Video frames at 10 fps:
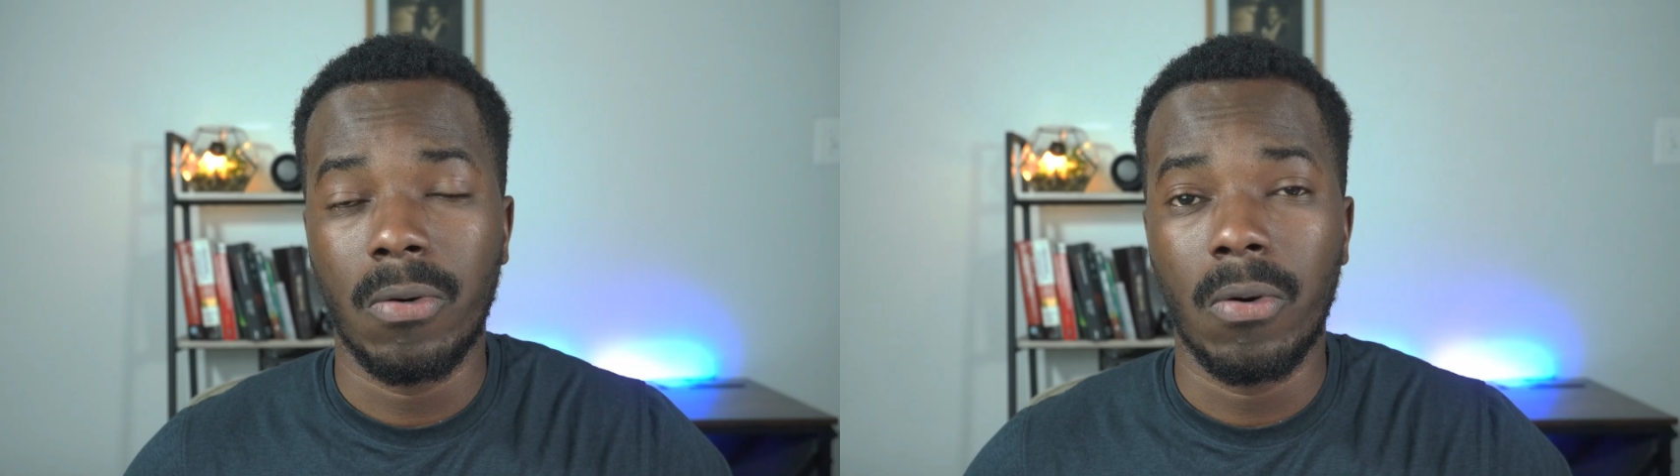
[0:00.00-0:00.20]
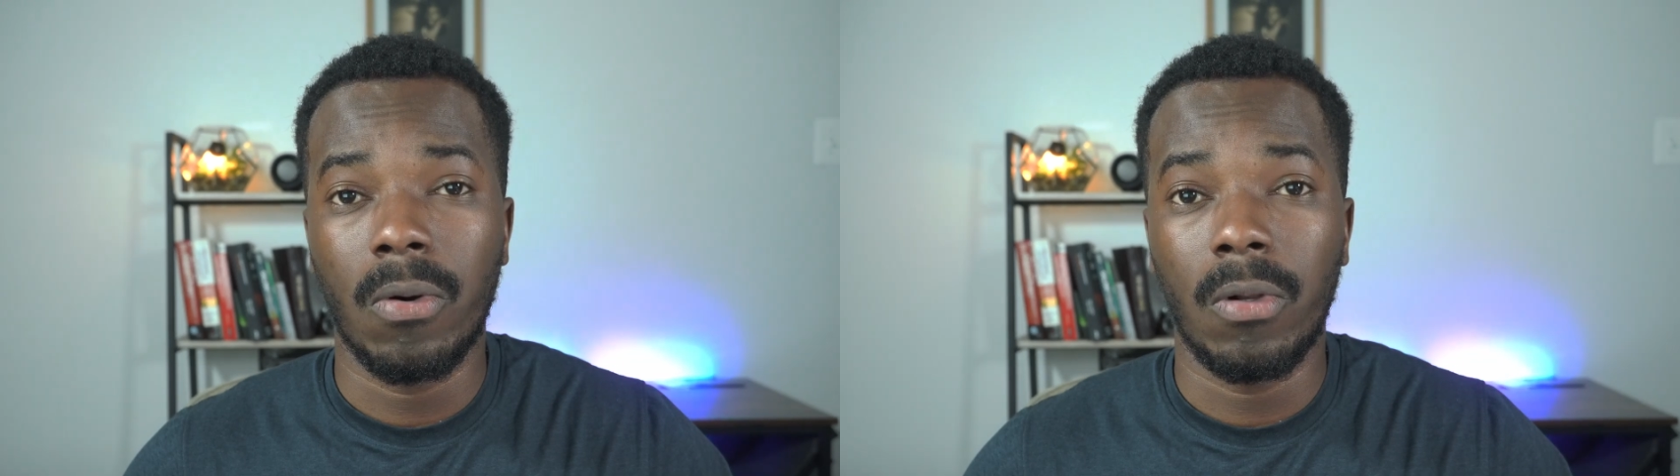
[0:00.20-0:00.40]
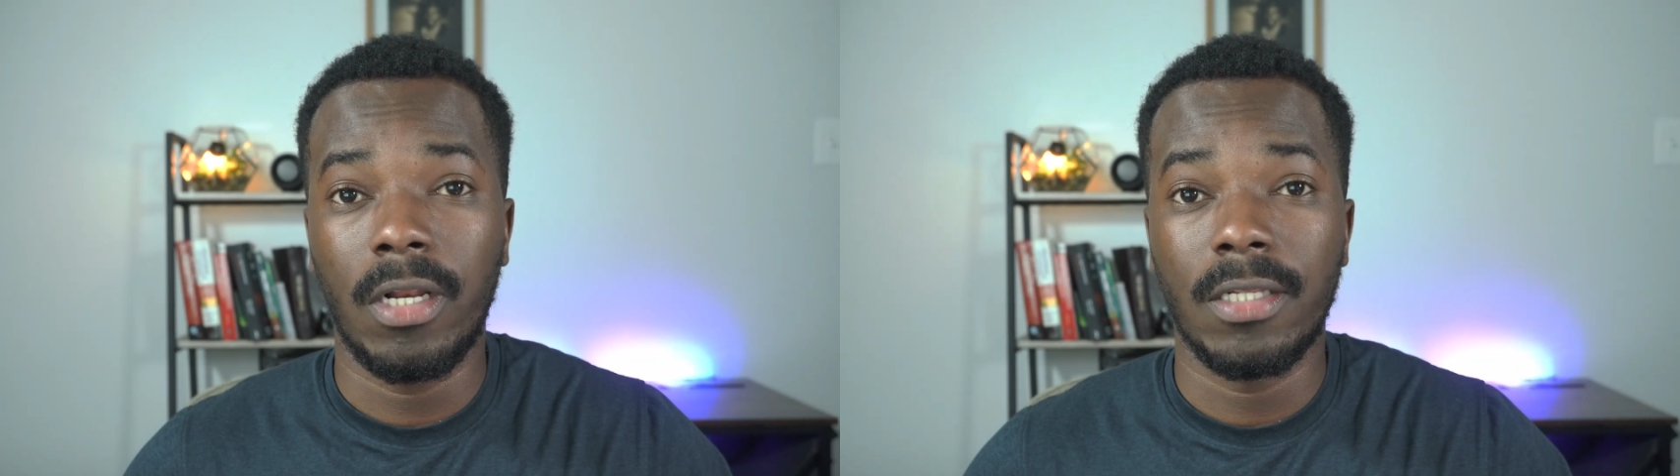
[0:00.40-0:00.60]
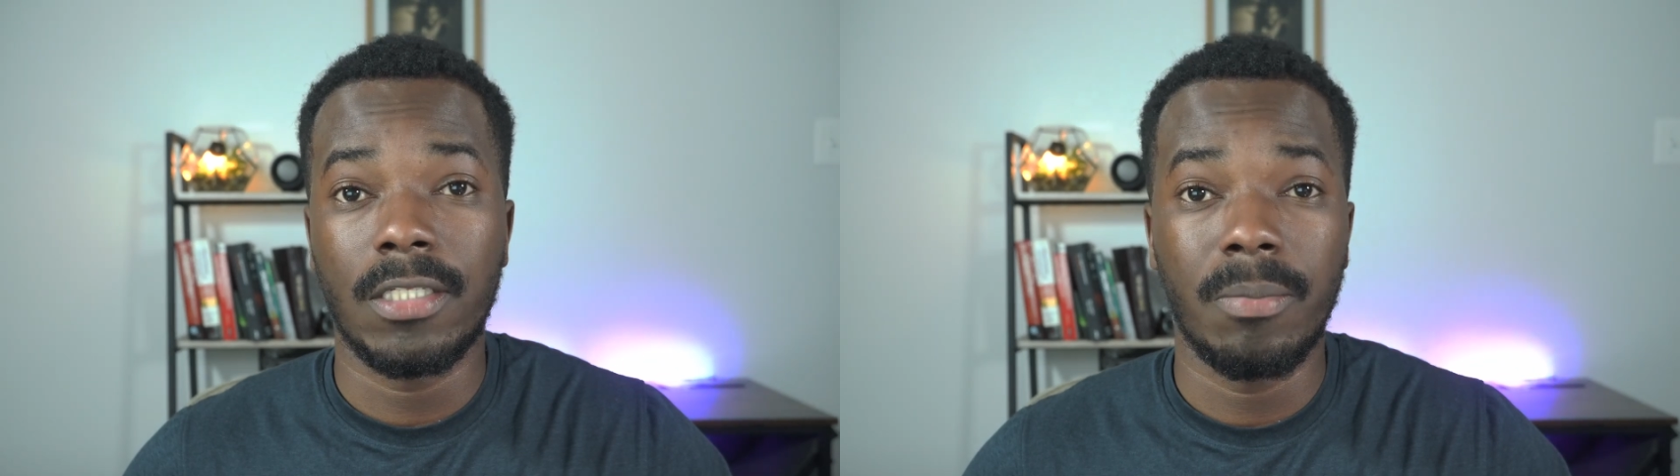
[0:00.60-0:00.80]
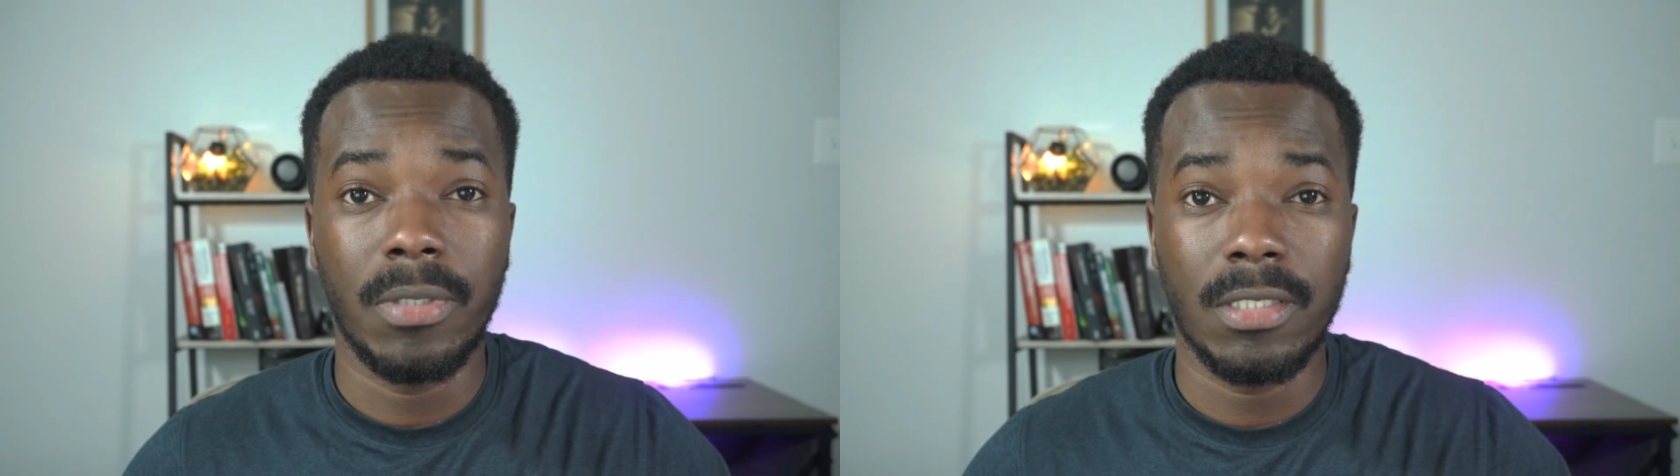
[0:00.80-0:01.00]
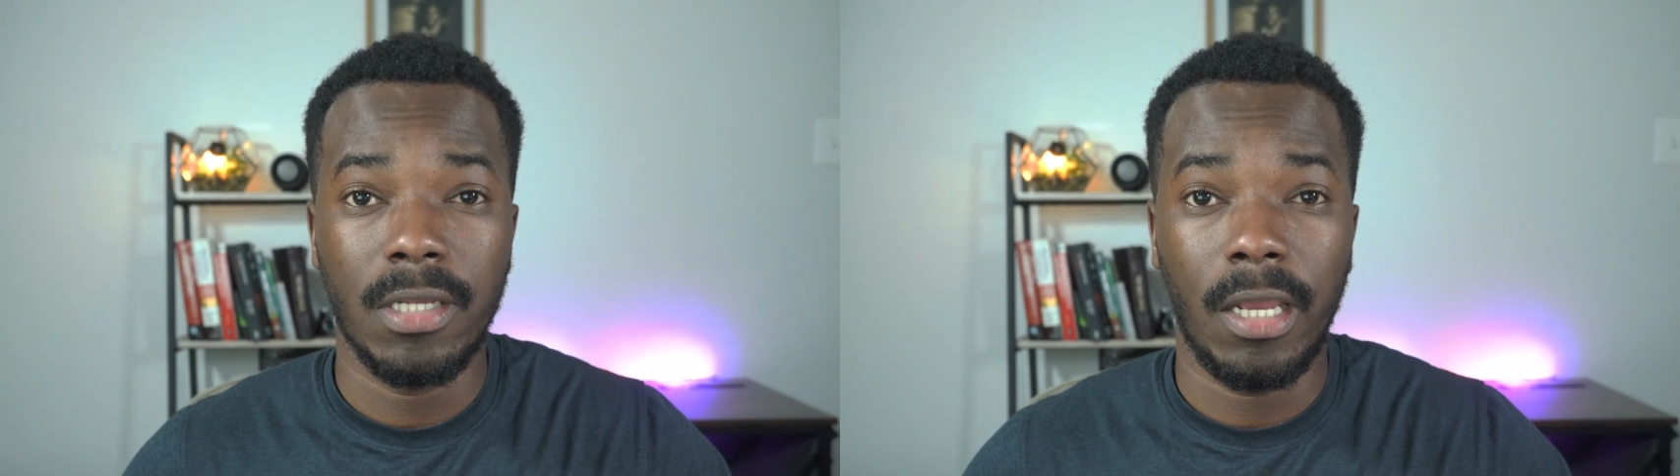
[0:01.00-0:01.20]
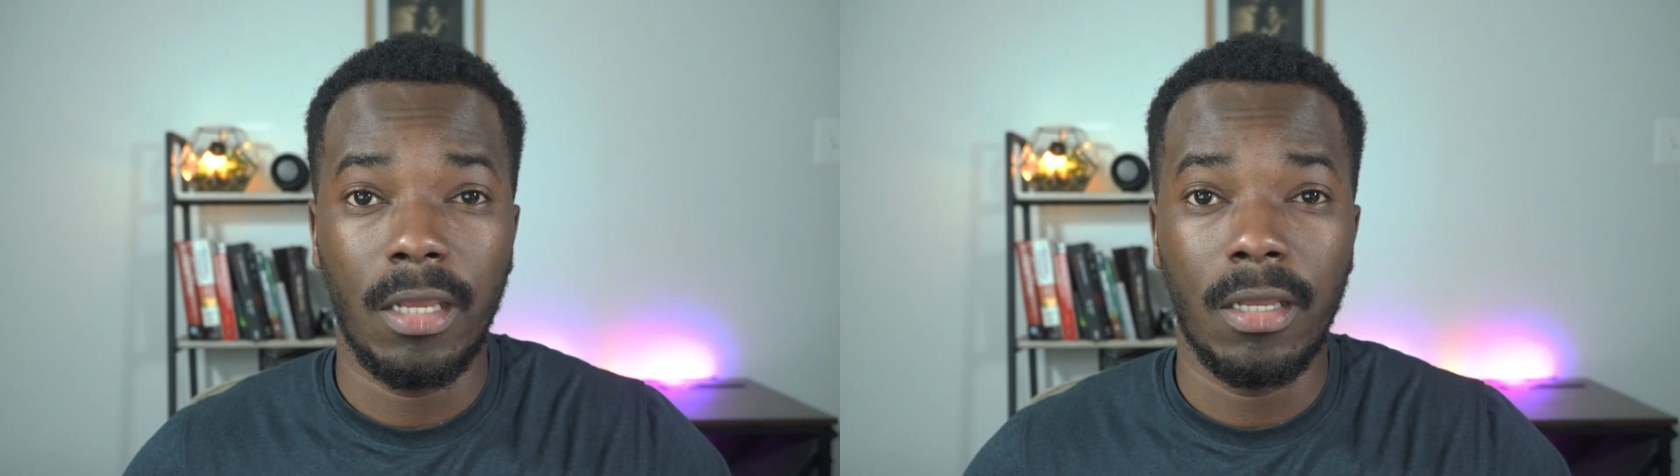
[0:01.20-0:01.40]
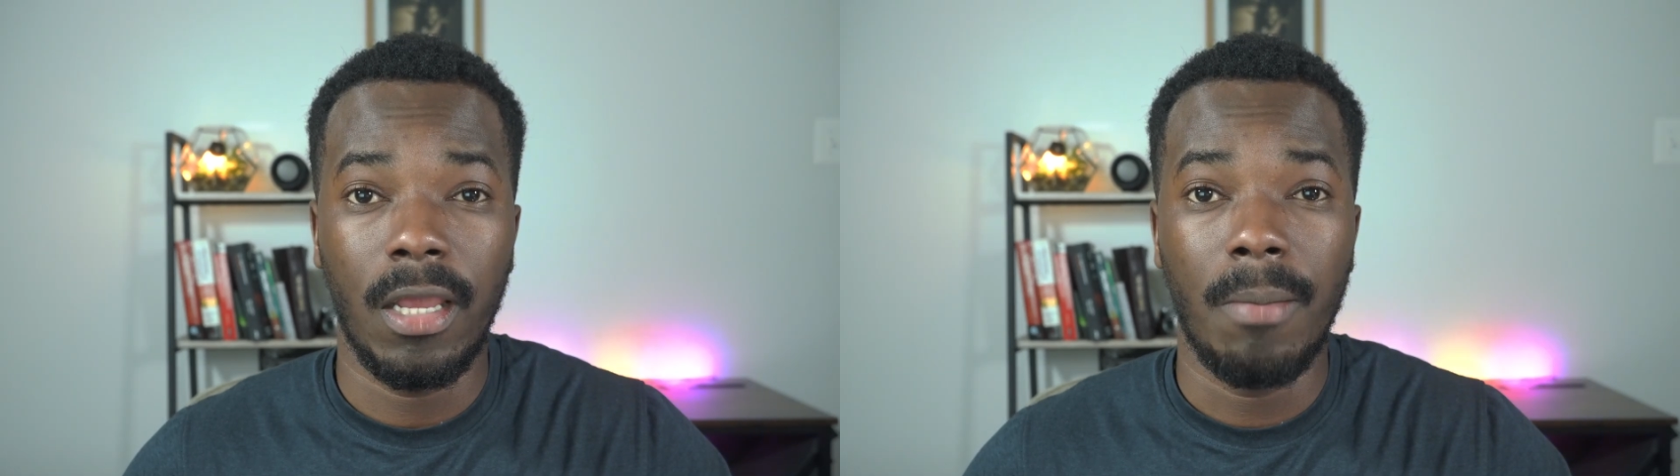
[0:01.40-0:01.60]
or let's simply say